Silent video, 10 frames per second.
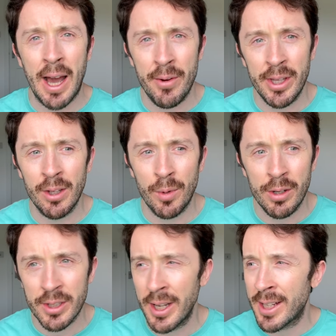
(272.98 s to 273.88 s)
out in the
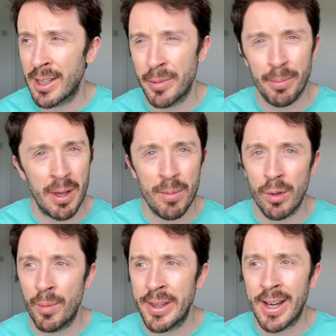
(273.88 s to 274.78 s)
world connecting with people
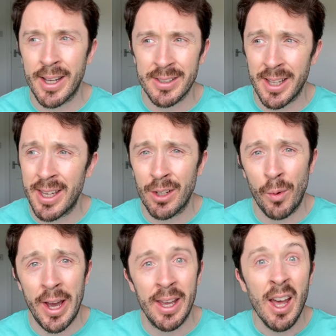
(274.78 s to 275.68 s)
and when that gets taken
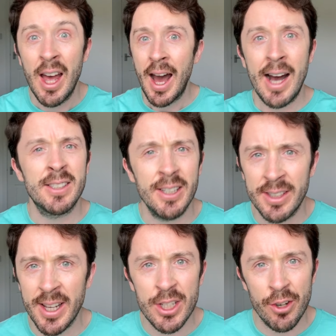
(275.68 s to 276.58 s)
away as it
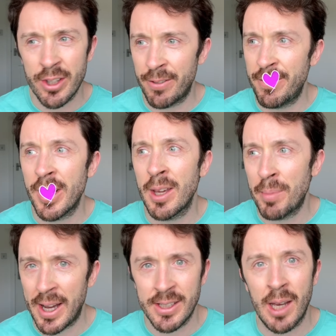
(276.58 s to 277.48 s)
did during the fucking
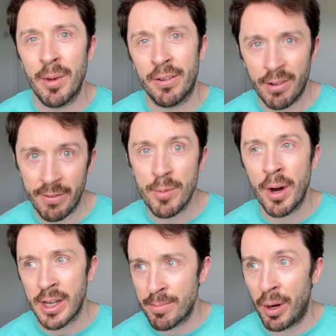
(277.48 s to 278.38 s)
pandemic for
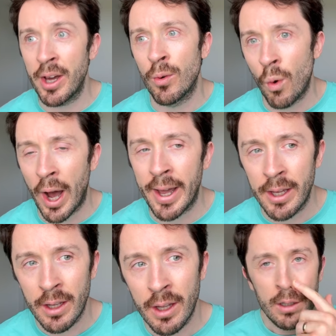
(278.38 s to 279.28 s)
everybody by the
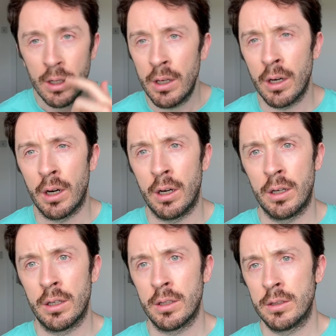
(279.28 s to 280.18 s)
way
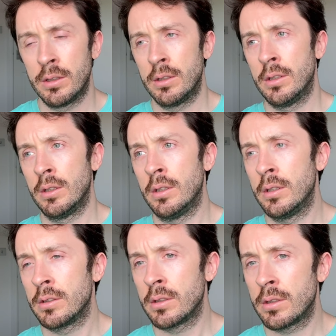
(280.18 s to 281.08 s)
oh
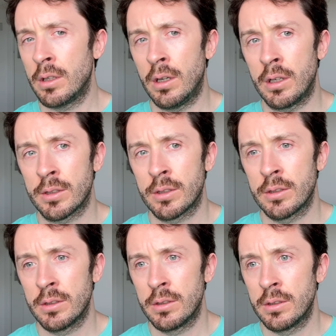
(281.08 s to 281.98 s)
god
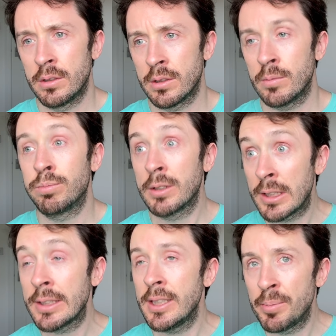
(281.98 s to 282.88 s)
the
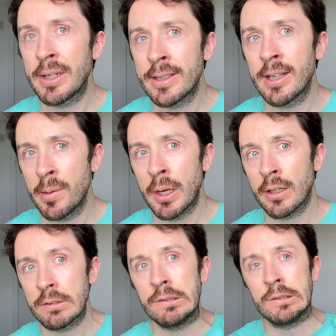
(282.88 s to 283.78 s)
bloody
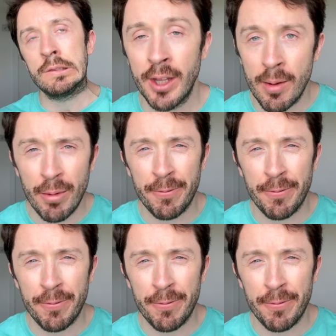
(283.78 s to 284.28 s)
pandemic number